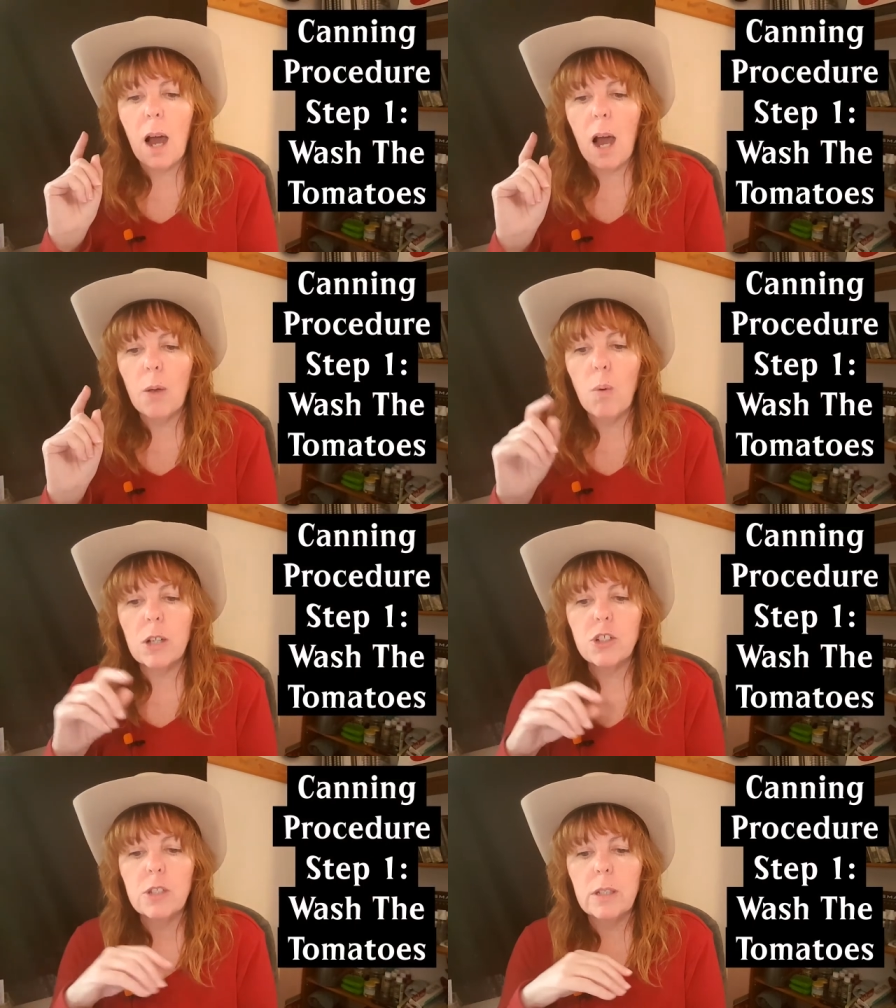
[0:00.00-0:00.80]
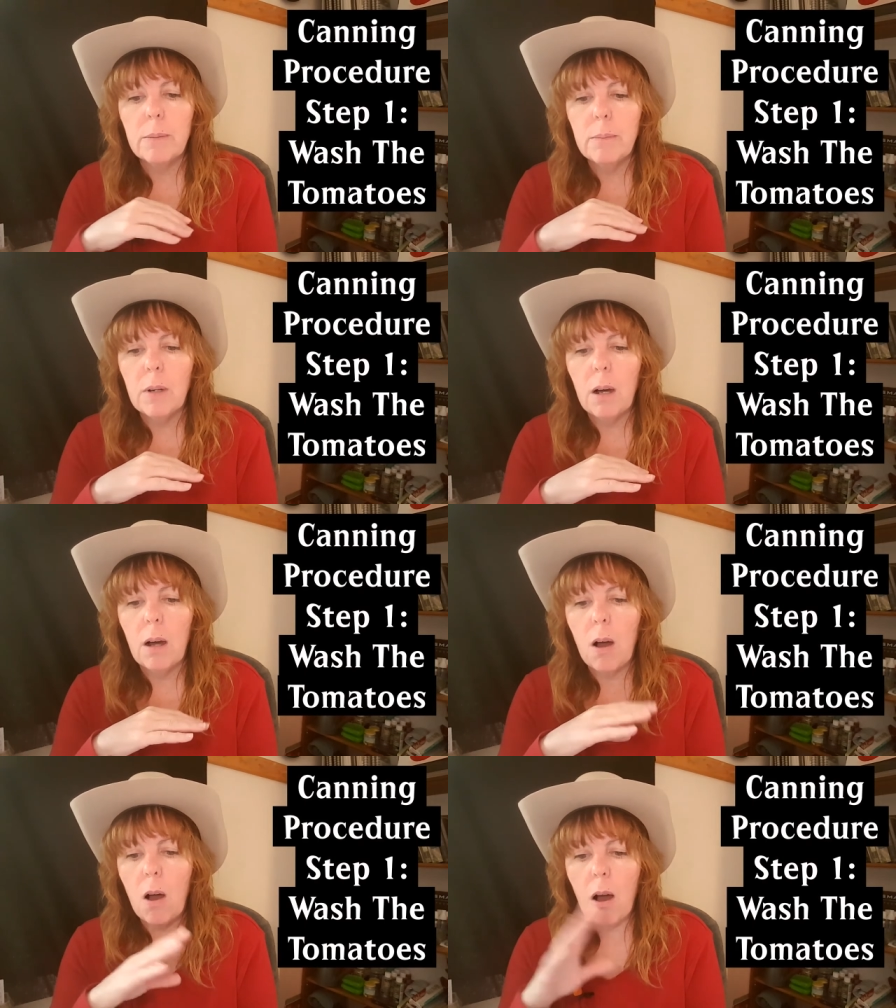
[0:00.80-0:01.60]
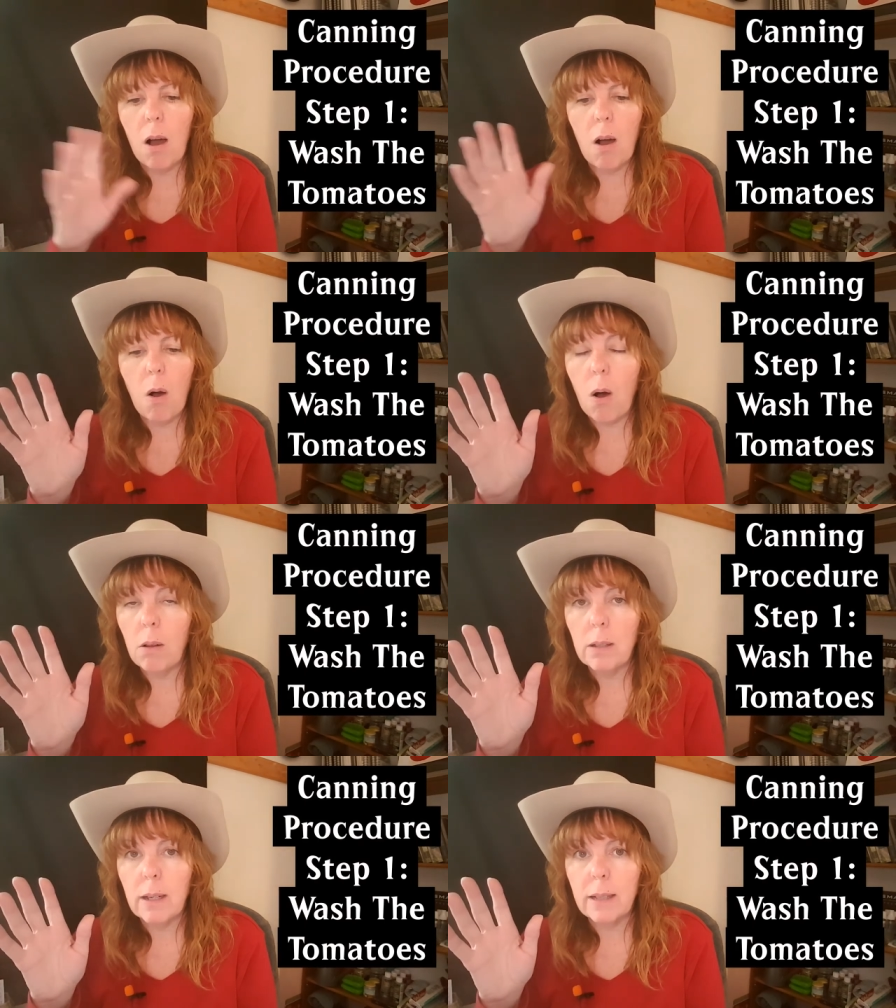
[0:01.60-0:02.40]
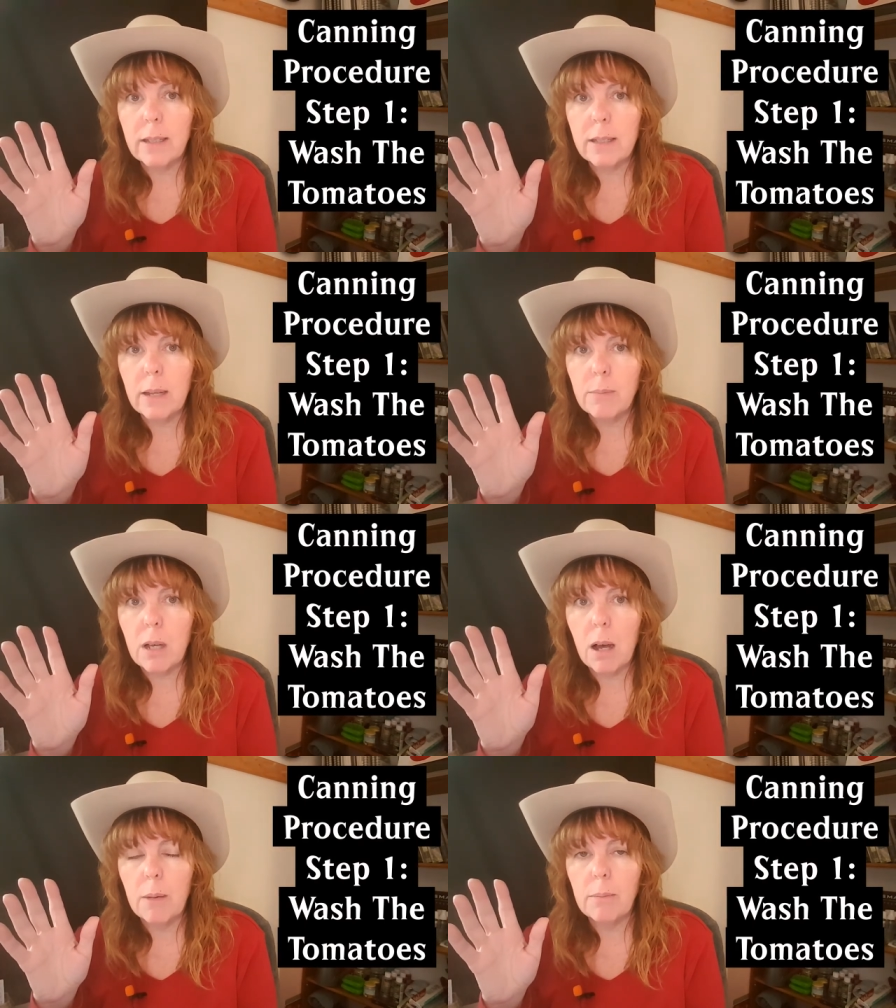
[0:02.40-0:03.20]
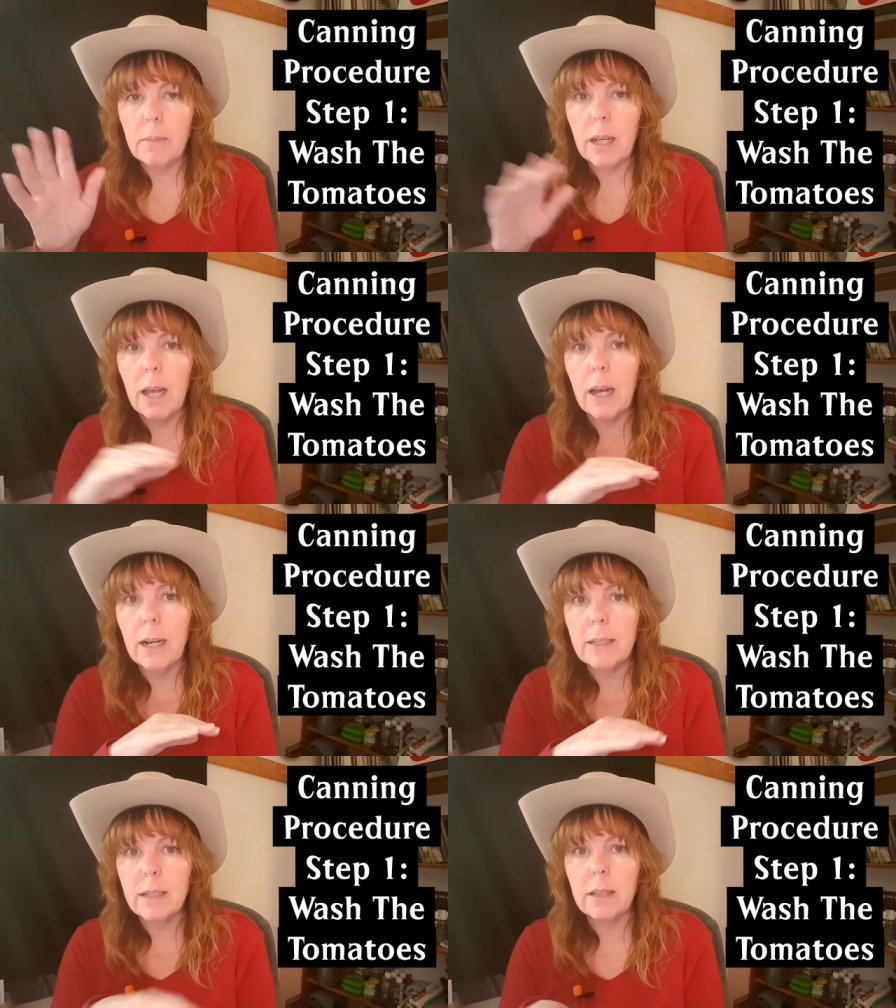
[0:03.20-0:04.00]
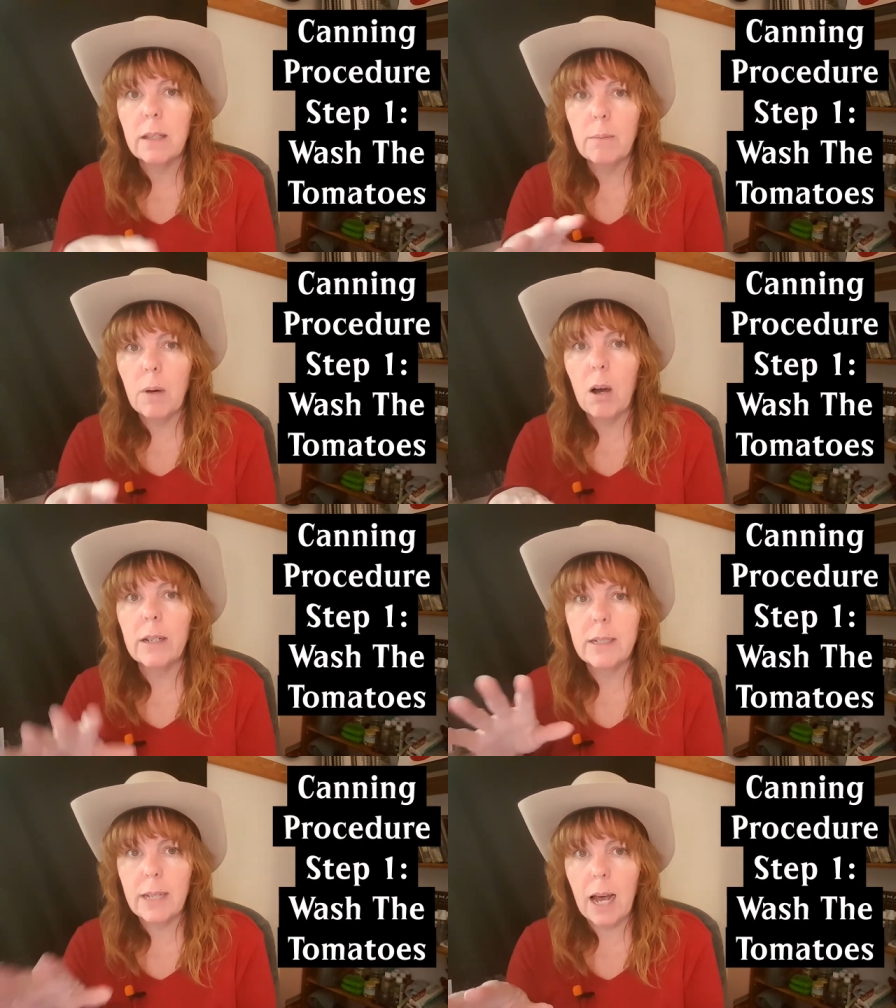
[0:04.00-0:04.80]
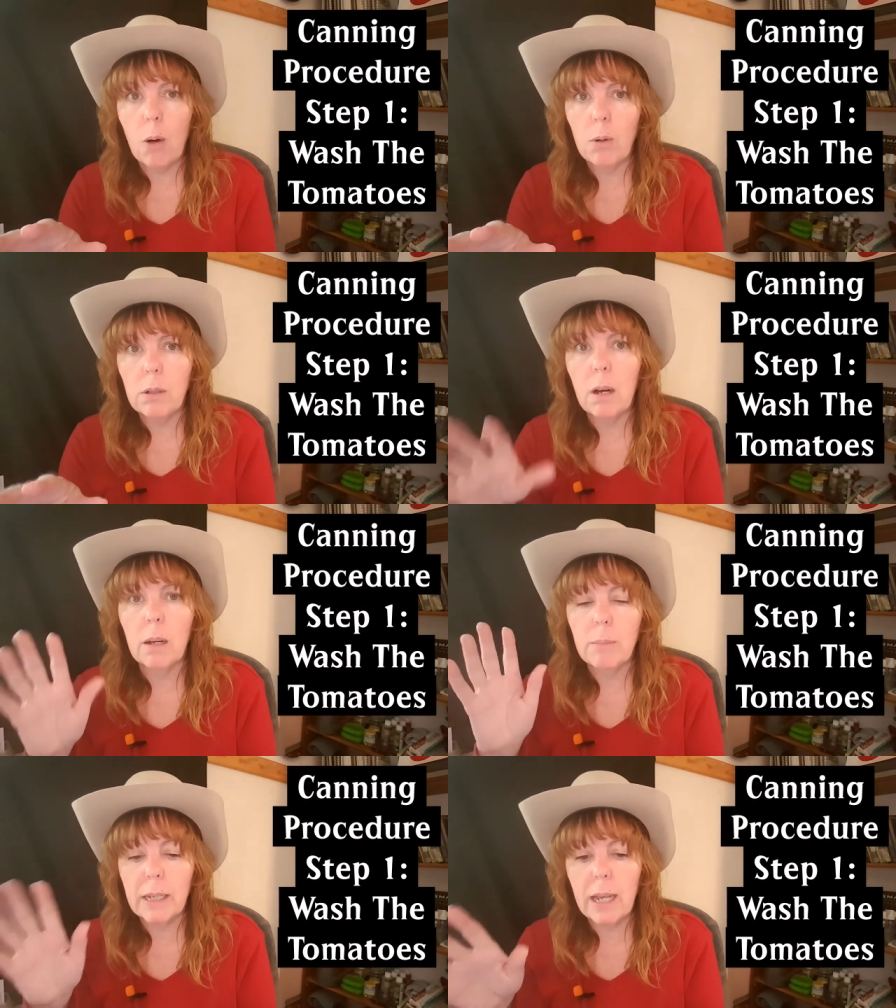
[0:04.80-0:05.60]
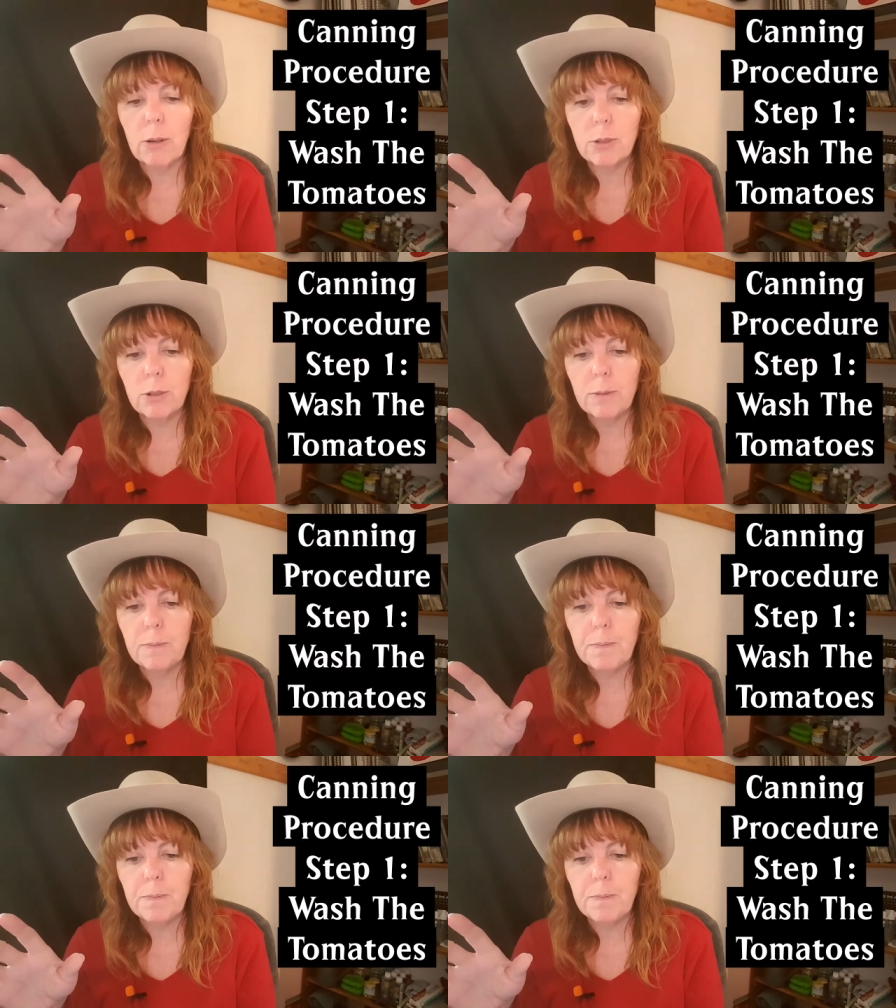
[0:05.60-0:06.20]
I wash them all at the same time and I set them on a towel on my counter.